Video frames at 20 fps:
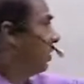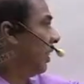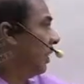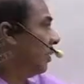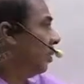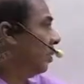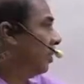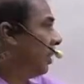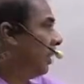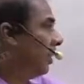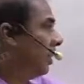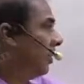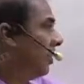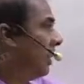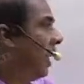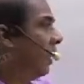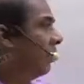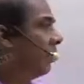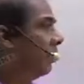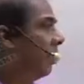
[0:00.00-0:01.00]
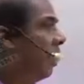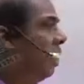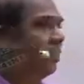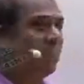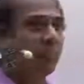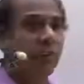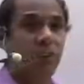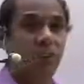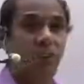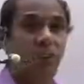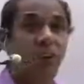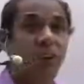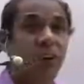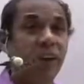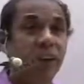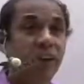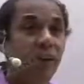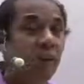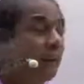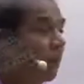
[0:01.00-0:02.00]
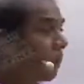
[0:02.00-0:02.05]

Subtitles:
said to changes as asked. Why?